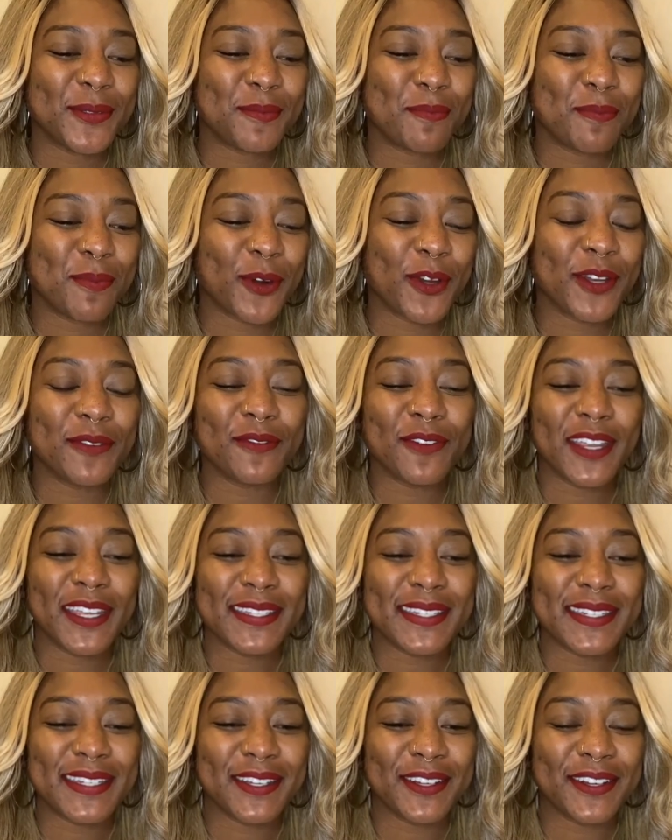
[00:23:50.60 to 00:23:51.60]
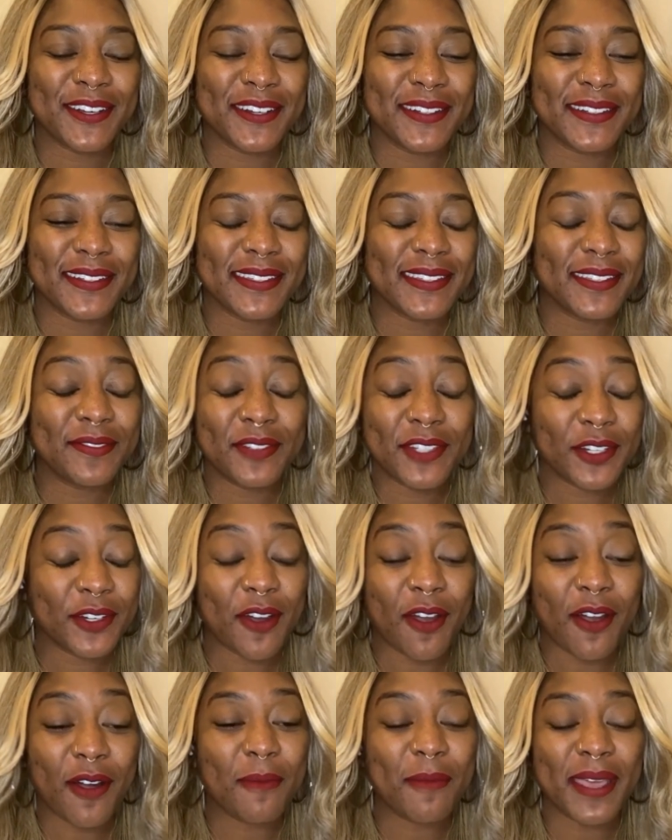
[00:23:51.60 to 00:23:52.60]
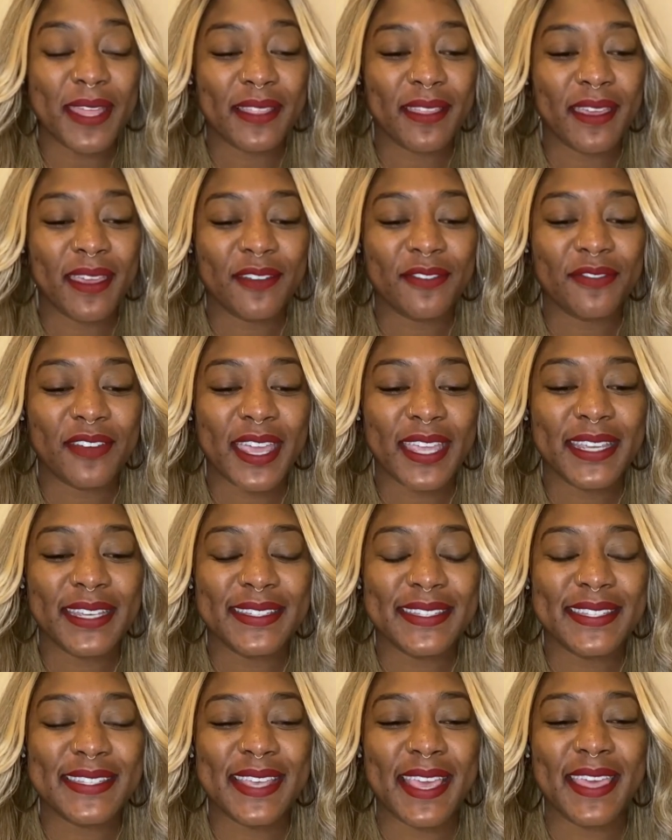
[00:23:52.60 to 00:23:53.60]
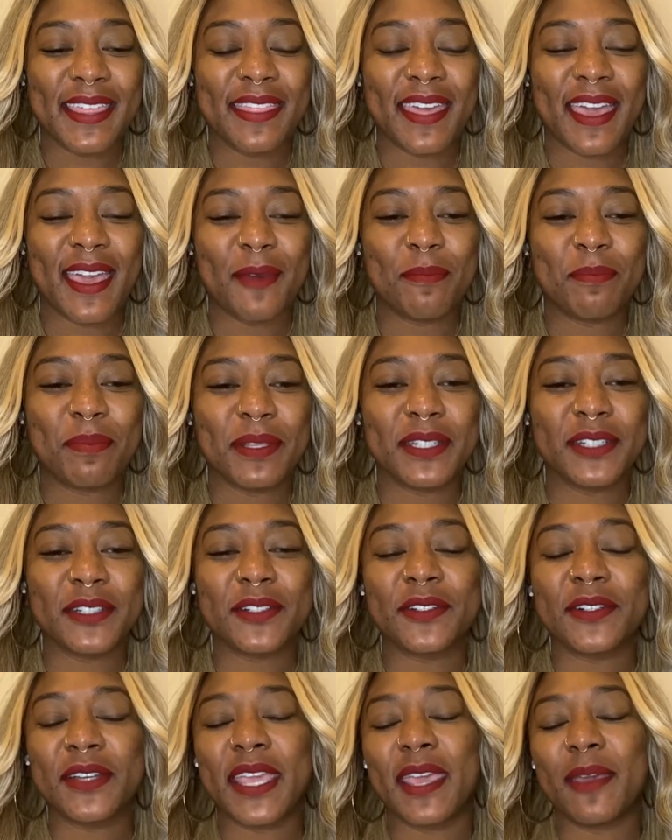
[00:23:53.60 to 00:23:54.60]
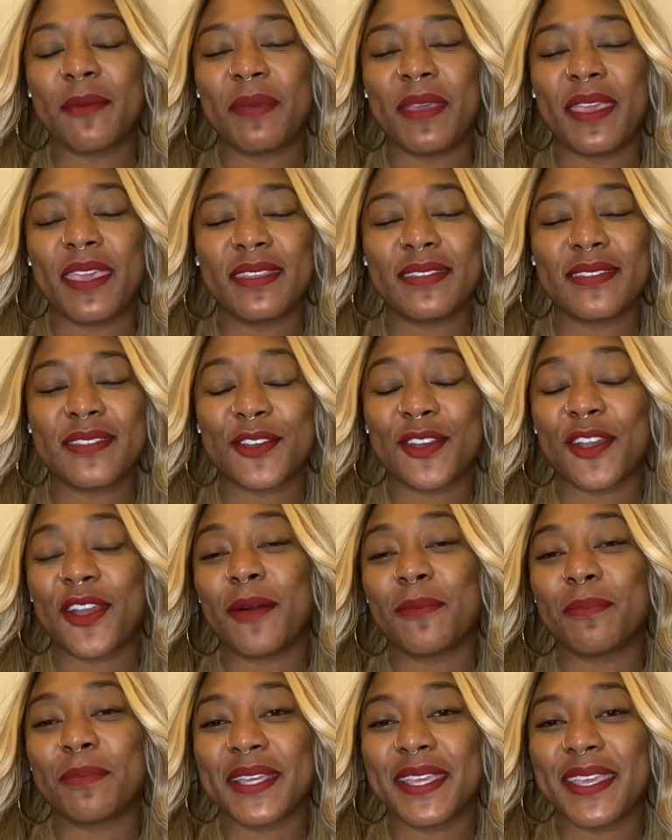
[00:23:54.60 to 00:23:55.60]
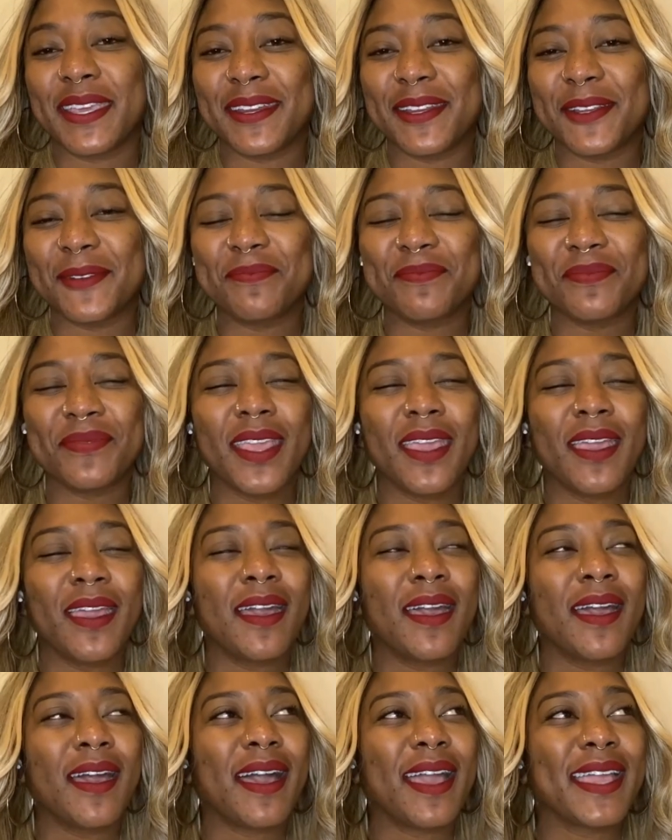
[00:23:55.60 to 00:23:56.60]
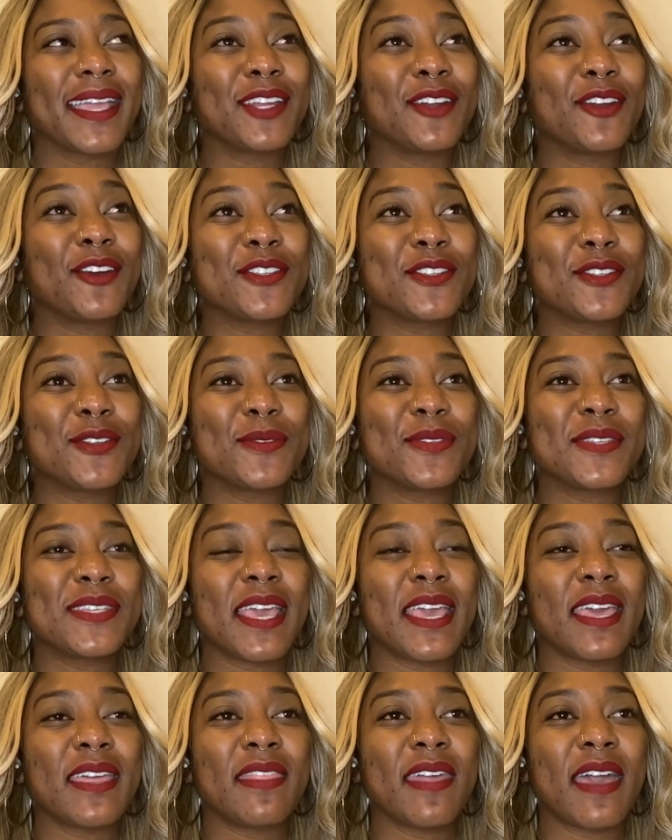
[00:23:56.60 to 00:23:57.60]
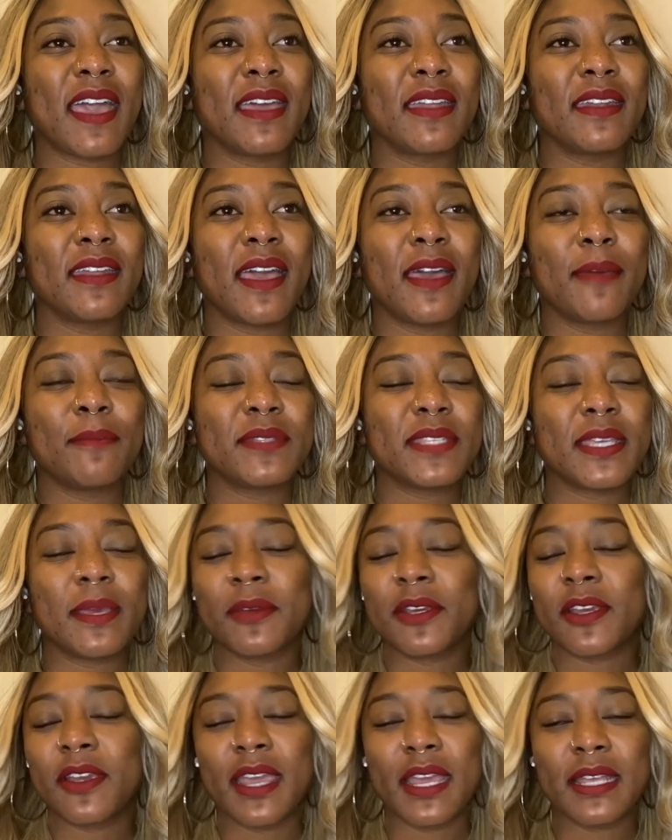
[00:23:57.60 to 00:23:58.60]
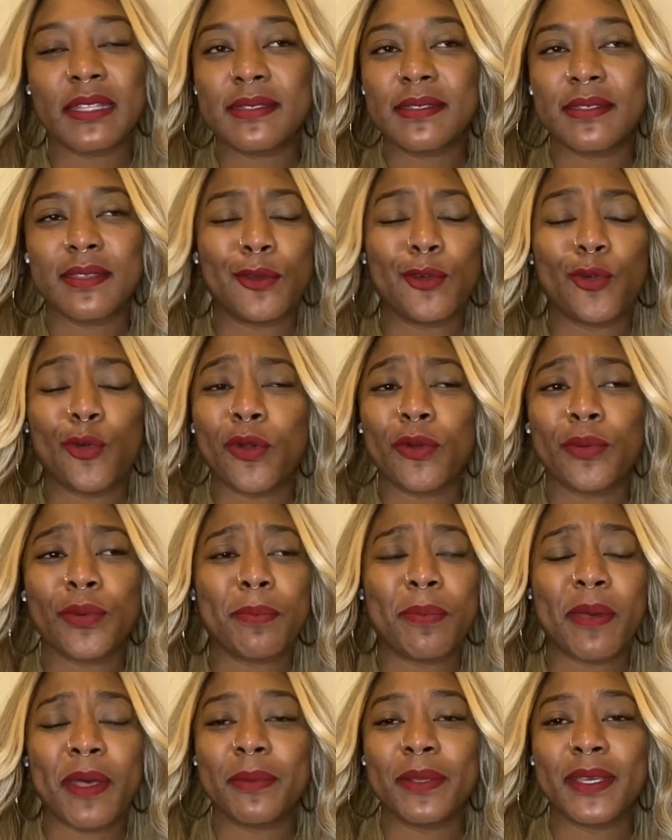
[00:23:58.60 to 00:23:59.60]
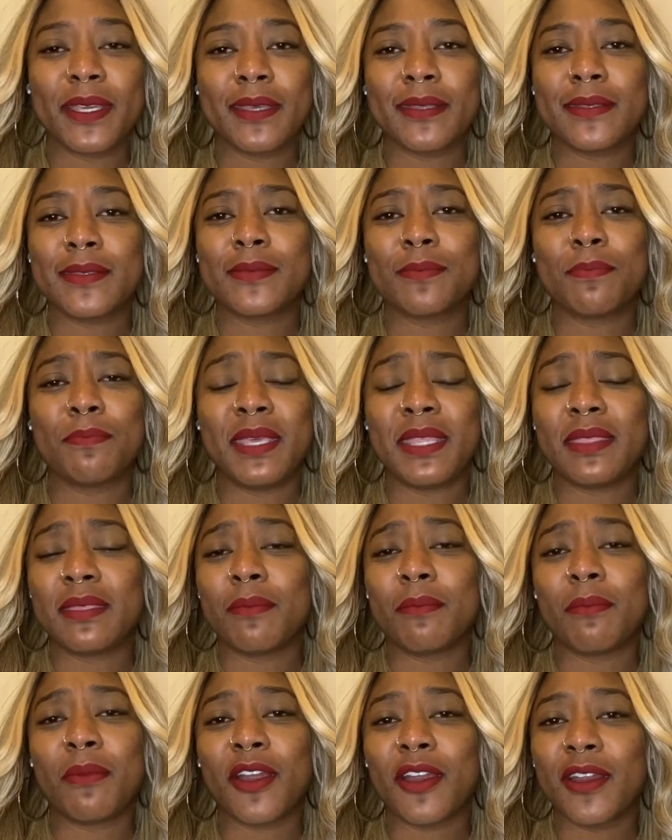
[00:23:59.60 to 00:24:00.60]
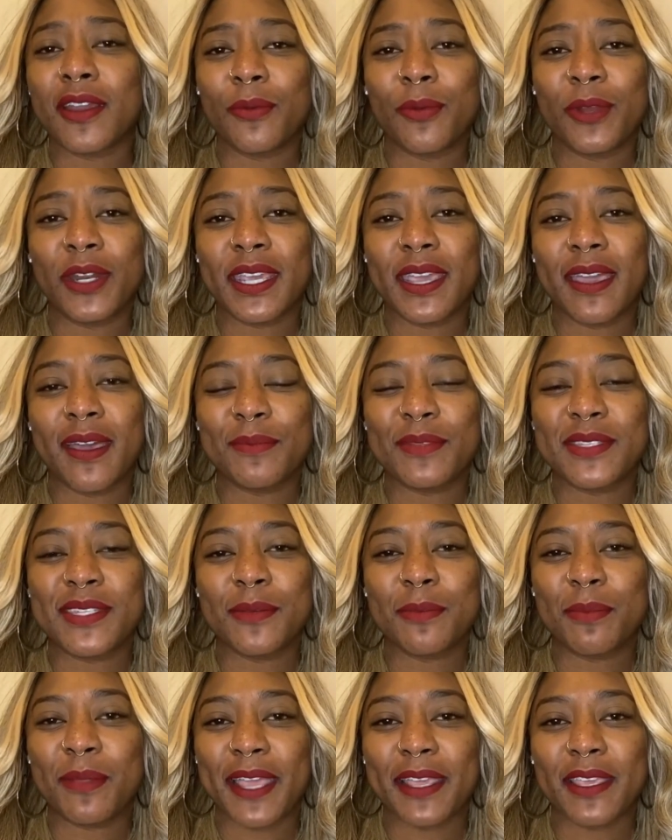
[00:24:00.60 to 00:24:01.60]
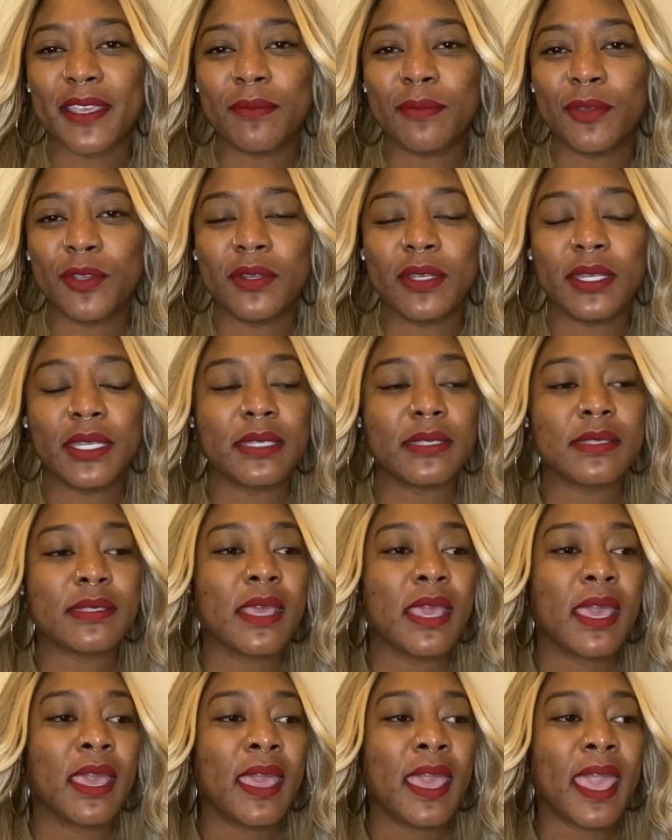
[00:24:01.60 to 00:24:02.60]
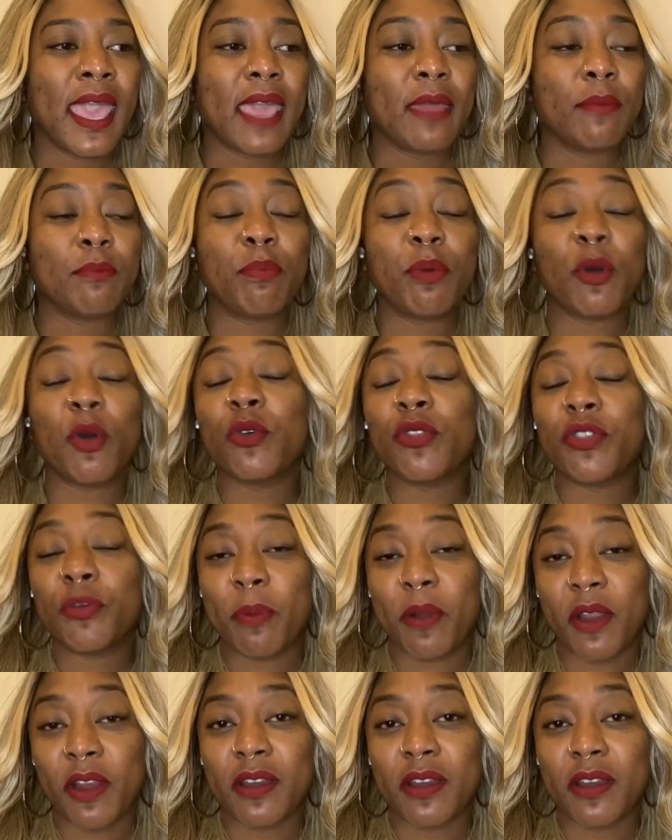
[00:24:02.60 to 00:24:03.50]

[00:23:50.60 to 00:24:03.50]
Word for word: born and raised here and lived here all my life, I can say that political campaigns are complicated. I can also say that um, Democrats nor Republicans meet the mark when it comes to Black communities. And both